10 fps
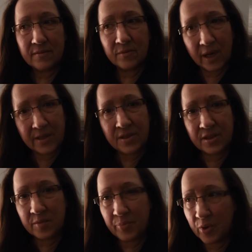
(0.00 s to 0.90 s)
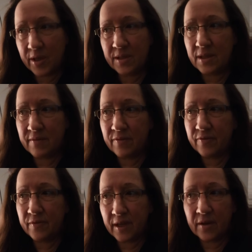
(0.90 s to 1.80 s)
right to the point
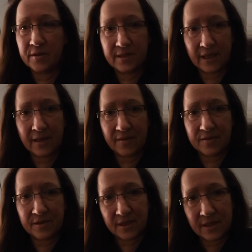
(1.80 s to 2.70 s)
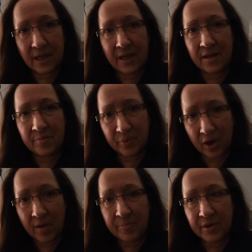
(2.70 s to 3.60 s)
of their death, denying
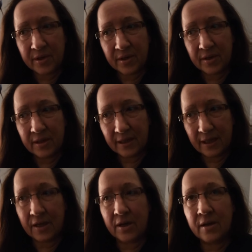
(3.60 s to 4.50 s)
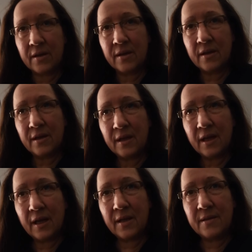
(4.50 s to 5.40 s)
proper care
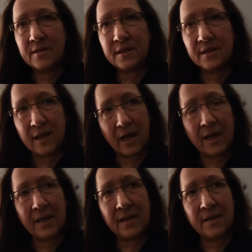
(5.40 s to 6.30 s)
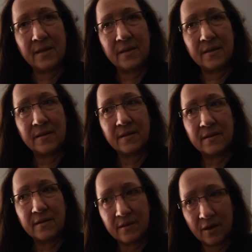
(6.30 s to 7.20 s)
and denying
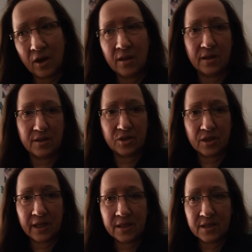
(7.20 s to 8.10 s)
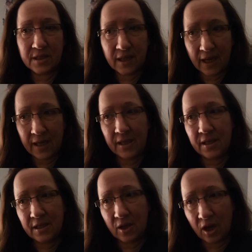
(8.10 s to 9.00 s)
knowledge, like
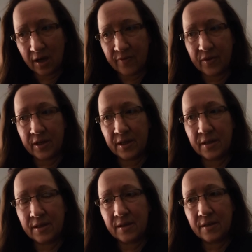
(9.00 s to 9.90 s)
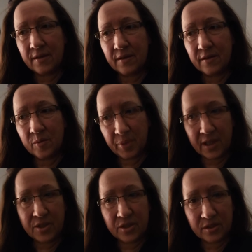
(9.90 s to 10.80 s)
denying offering the
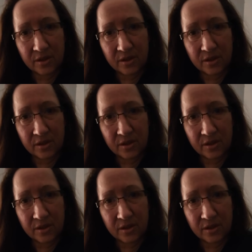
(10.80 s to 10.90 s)
patient